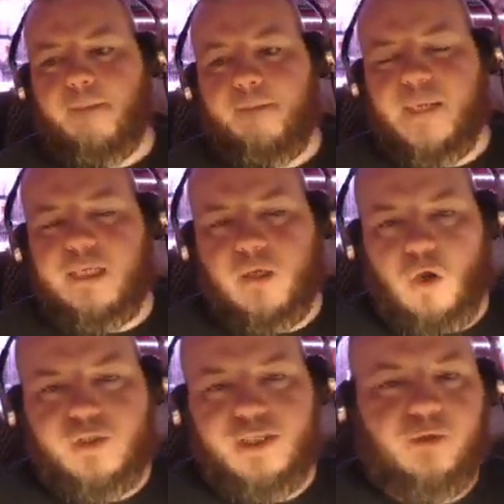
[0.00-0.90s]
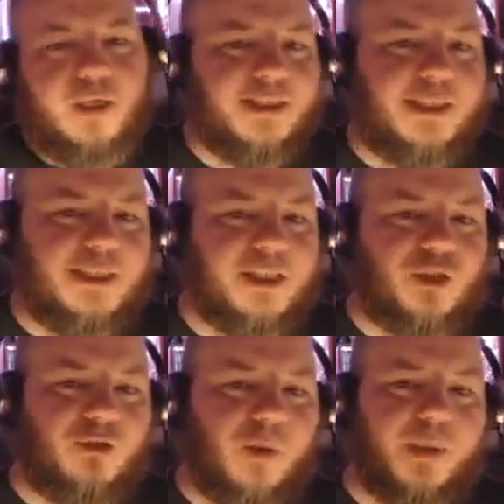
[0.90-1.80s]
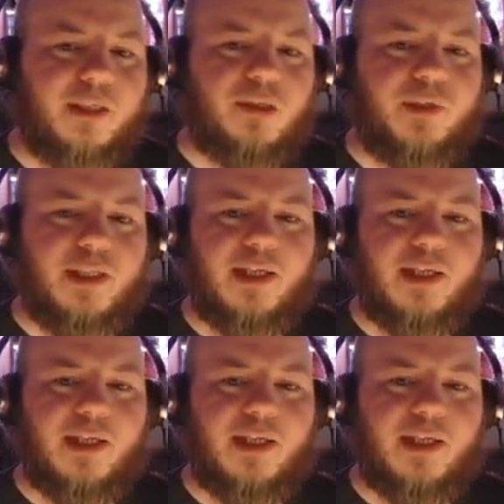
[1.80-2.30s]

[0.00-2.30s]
because they've got a 6-inch heroic intervene.